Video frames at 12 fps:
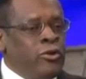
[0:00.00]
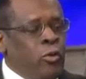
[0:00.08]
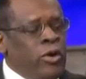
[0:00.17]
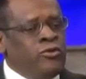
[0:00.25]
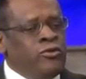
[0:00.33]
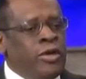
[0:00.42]

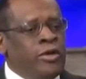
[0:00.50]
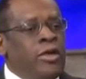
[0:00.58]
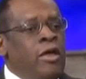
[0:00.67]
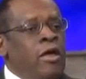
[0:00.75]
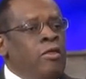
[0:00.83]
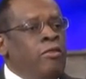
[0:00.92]
question.
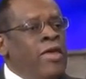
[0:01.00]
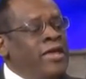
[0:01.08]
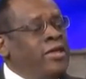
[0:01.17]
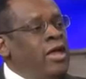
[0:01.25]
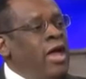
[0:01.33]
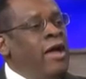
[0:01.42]
There
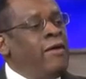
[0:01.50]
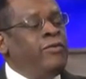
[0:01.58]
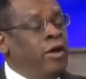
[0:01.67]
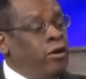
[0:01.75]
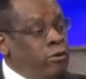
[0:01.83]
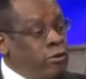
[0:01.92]

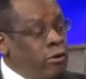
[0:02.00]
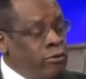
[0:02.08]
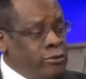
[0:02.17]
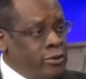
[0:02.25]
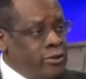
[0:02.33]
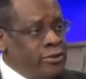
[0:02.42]
are
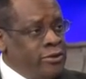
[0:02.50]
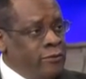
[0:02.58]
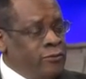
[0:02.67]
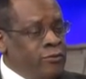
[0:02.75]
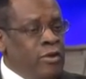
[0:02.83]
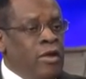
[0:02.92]

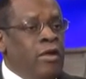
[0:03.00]
alternatives,